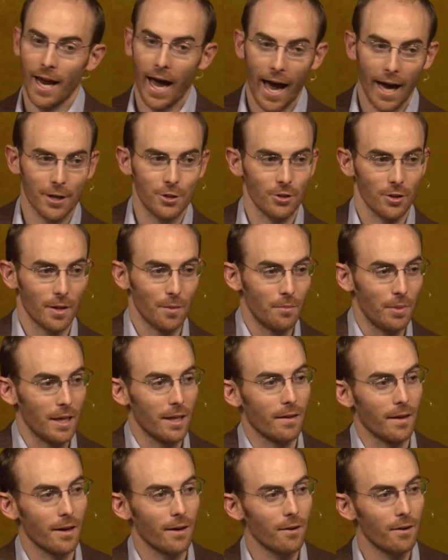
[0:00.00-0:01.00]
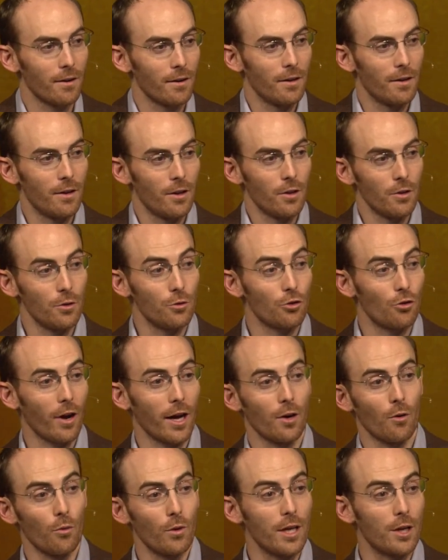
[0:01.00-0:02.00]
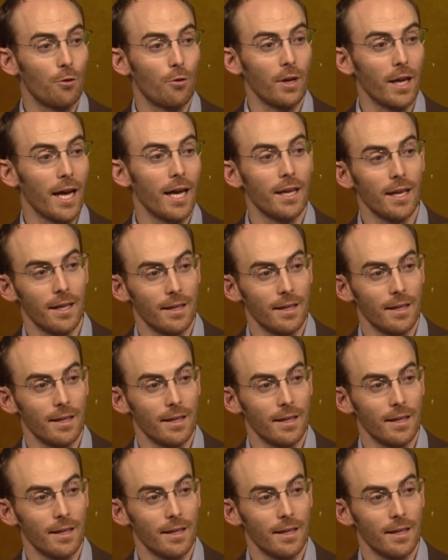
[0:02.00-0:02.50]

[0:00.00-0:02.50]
actually be there, you try to recreate